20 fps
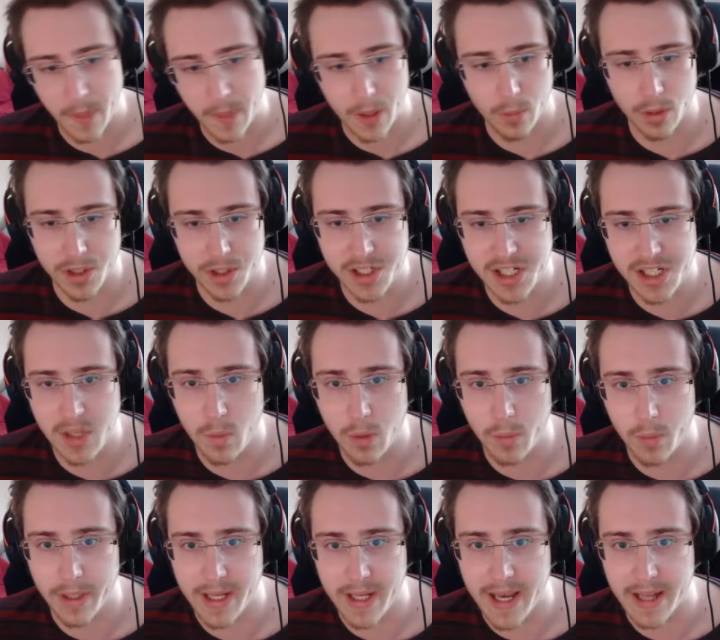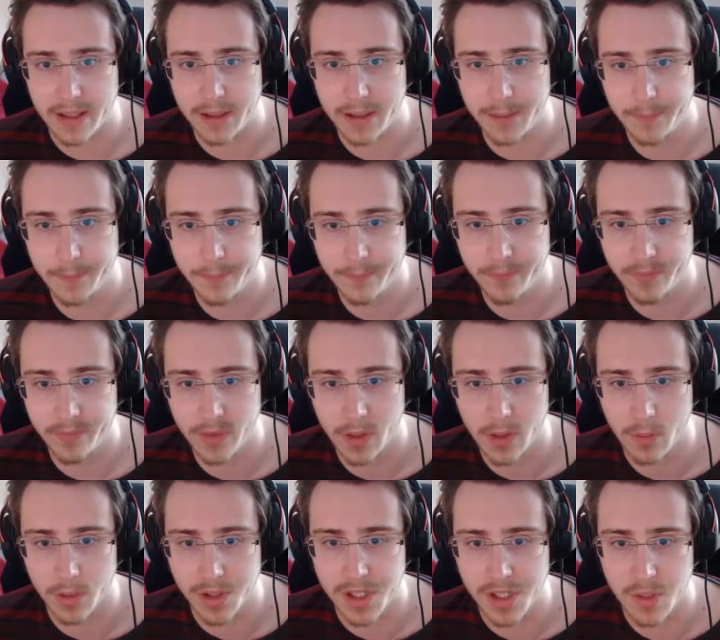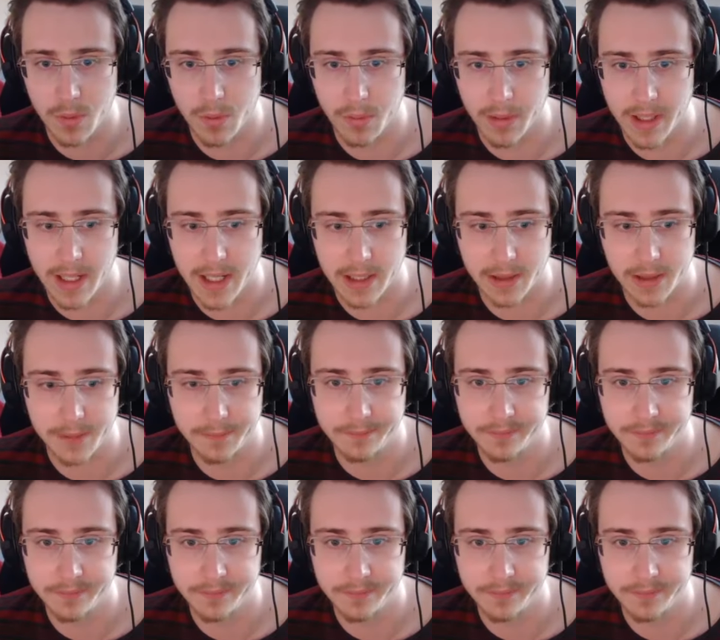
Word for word: We'll see what we get. We'll see what we get.